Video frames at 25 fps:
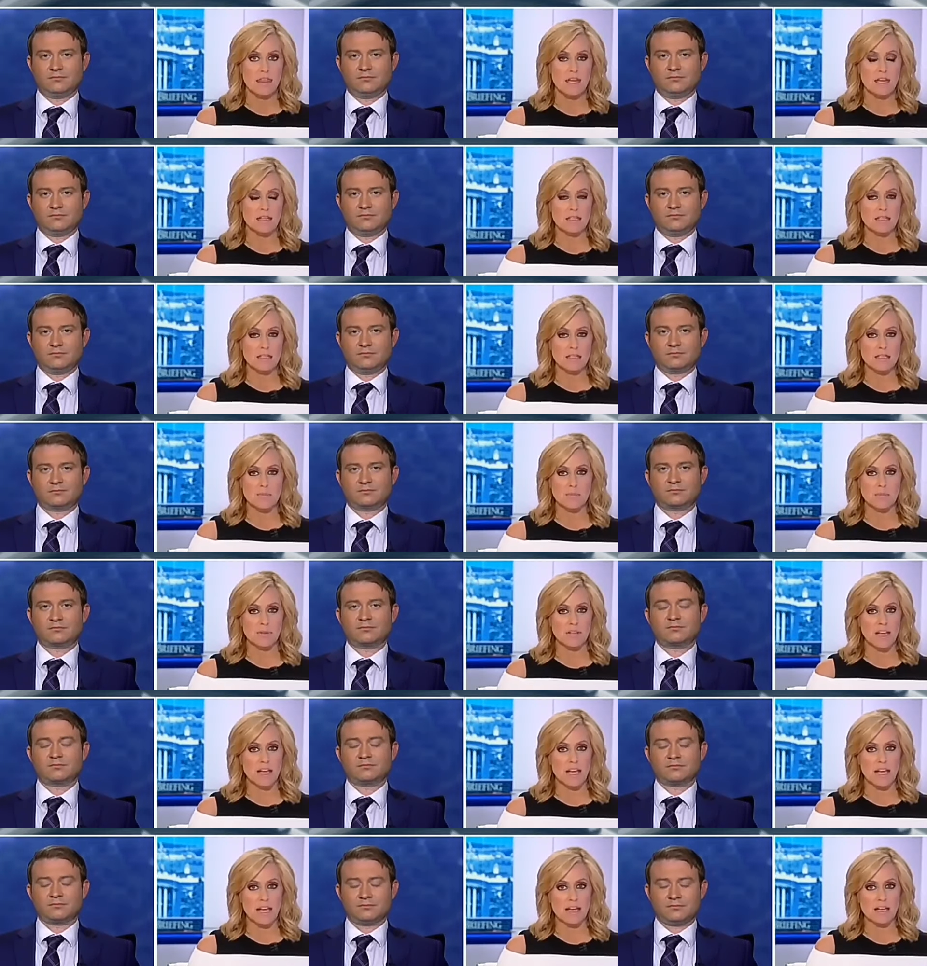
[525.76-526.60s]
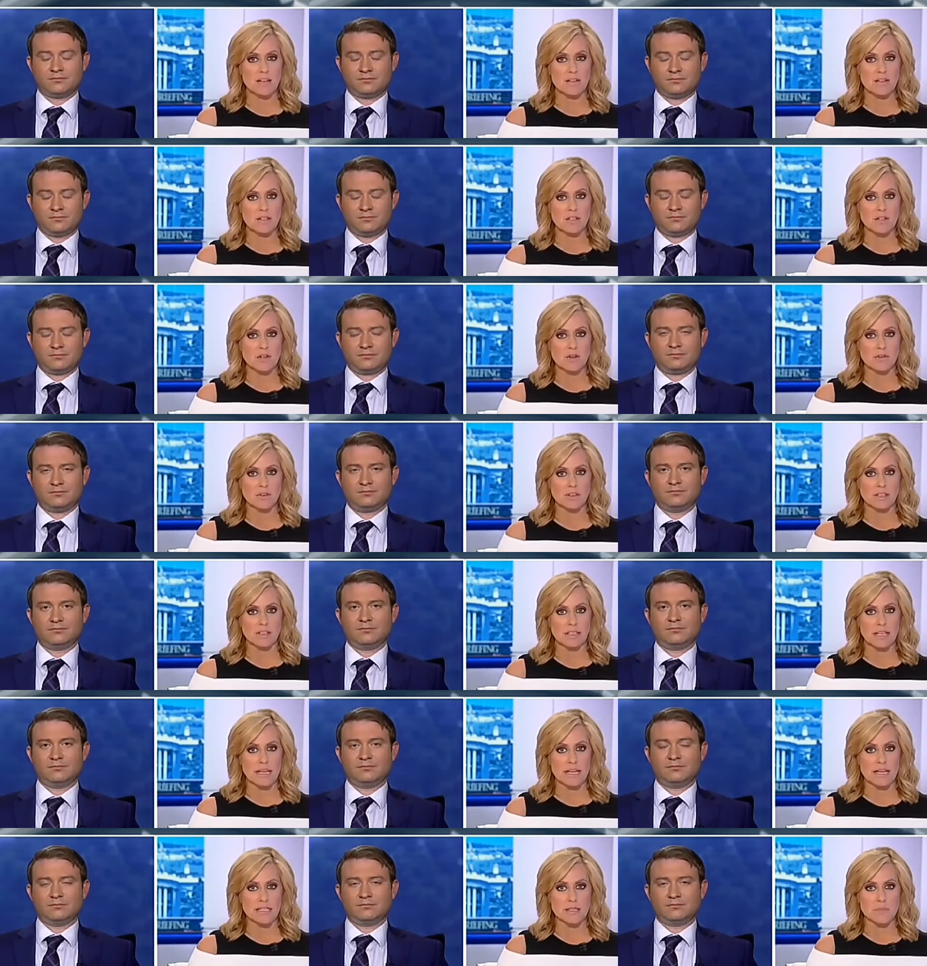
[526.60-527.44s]
Speaker 1: that display, you know, the
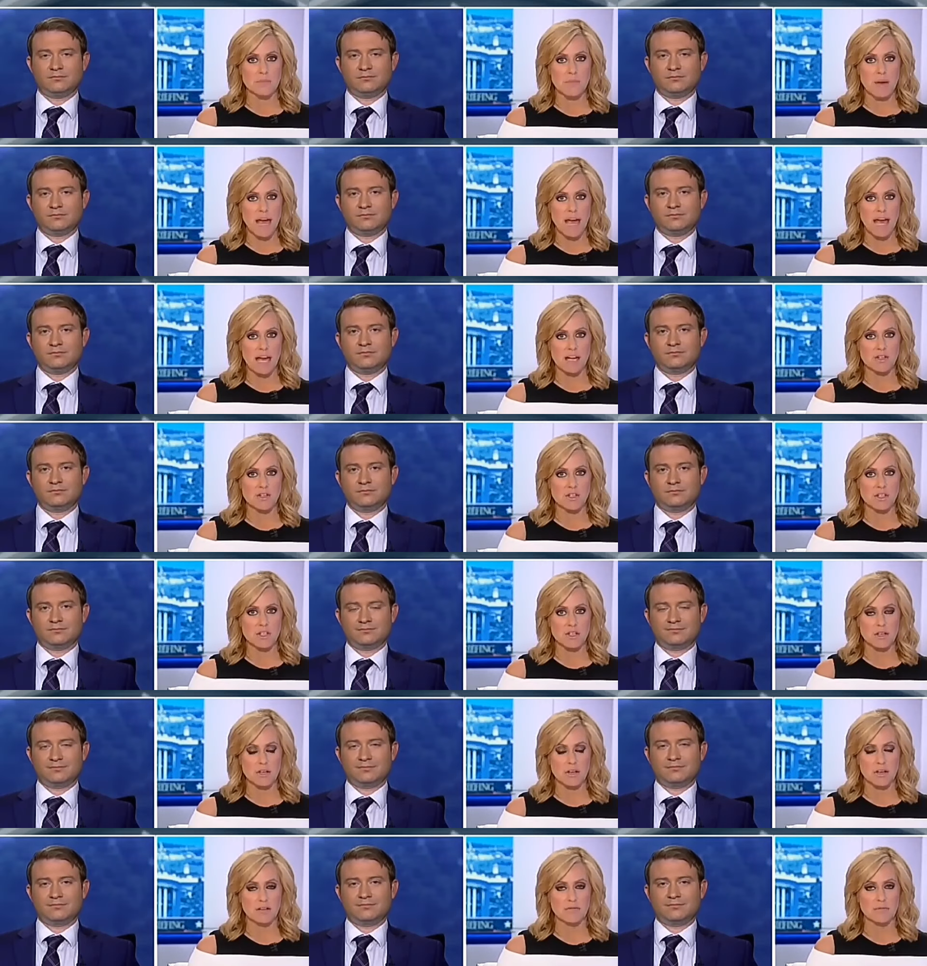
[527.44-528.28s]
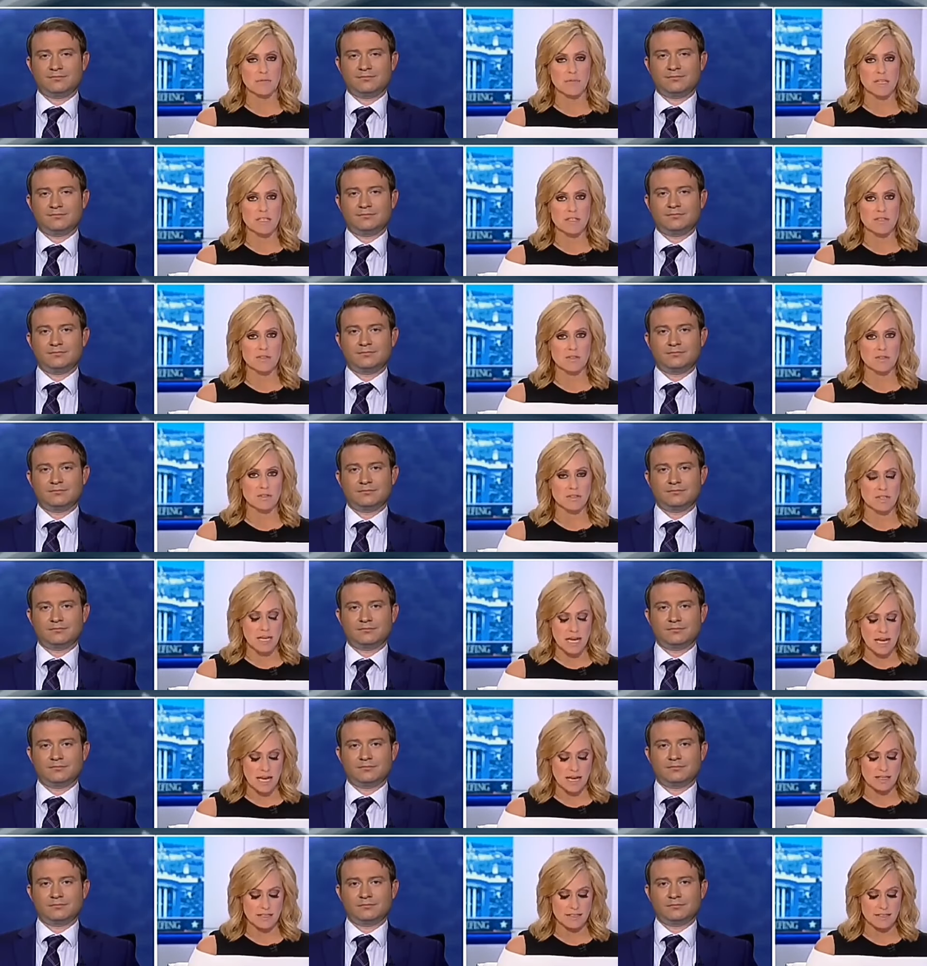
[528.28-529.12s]
latest batch of missile
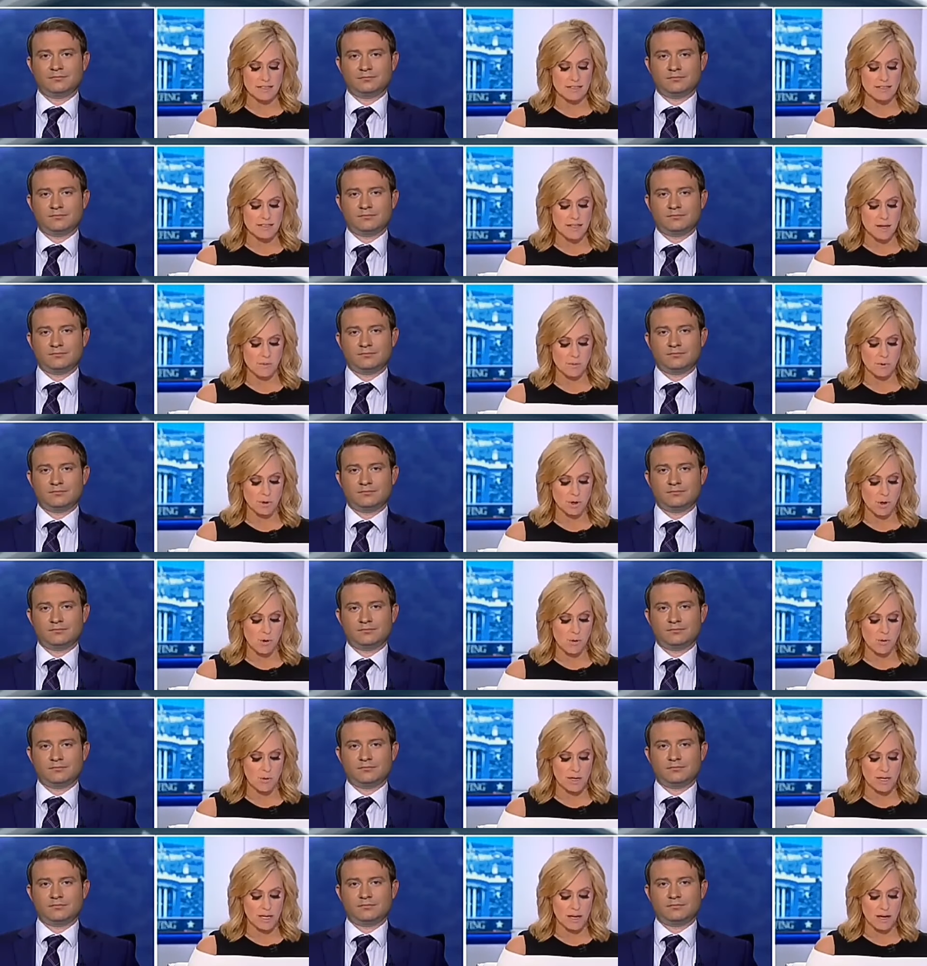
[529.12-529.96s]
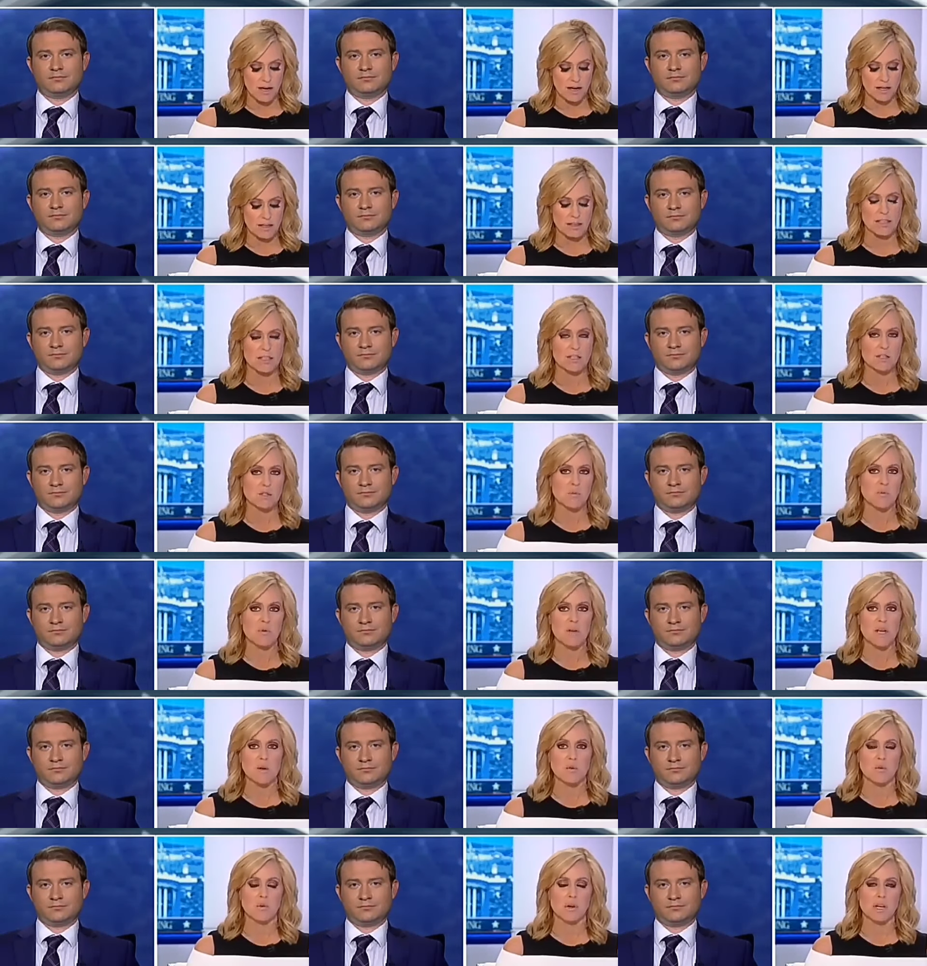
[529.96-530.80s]
tests that were going on this
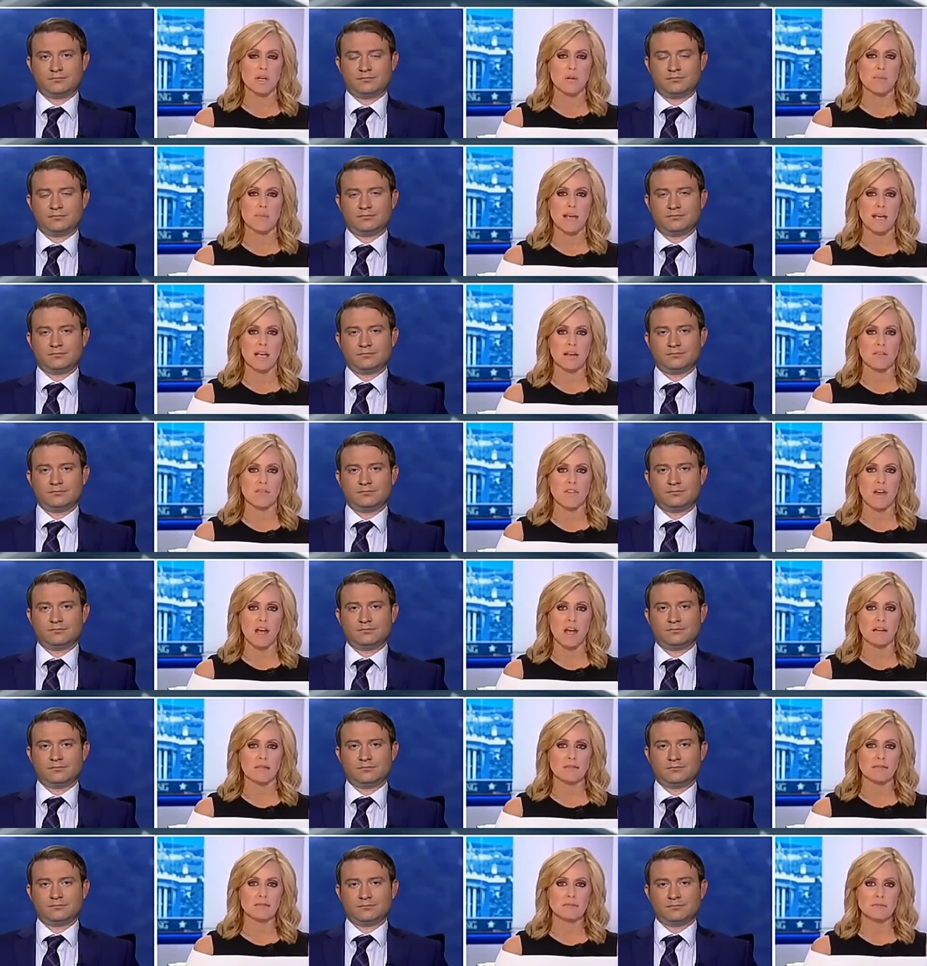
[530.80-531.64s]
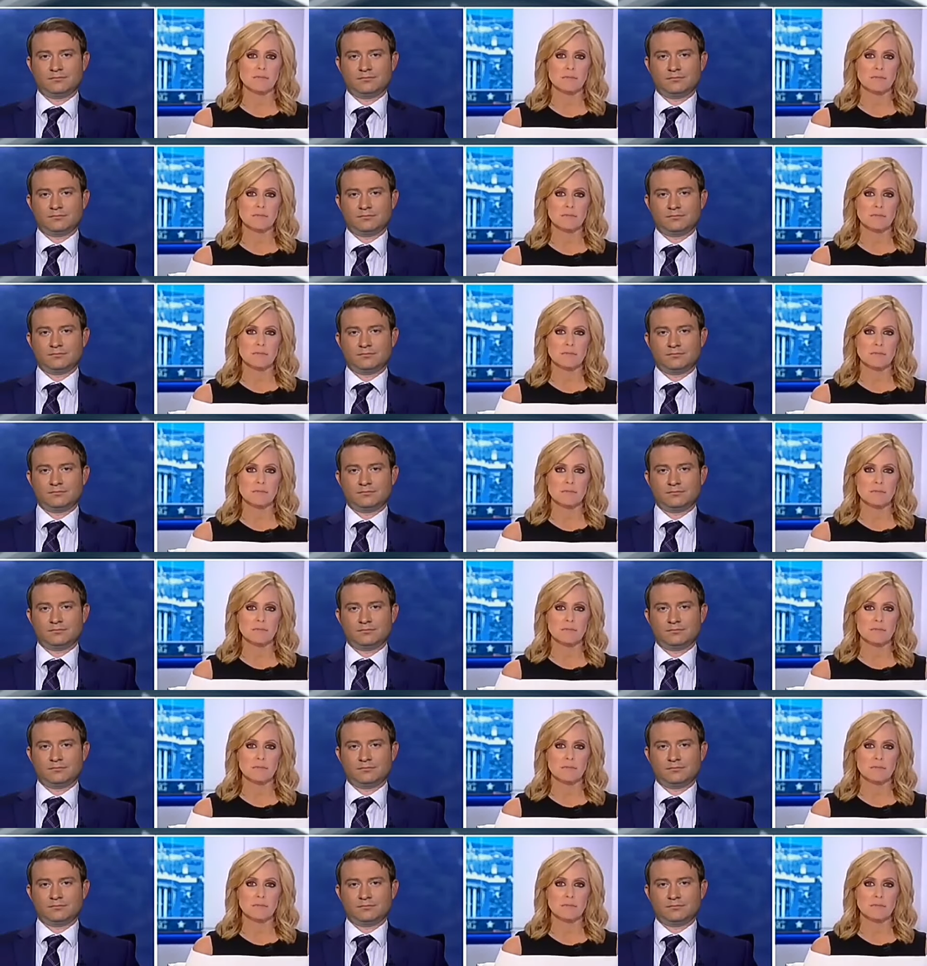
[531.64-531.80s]
week. What do you make of that?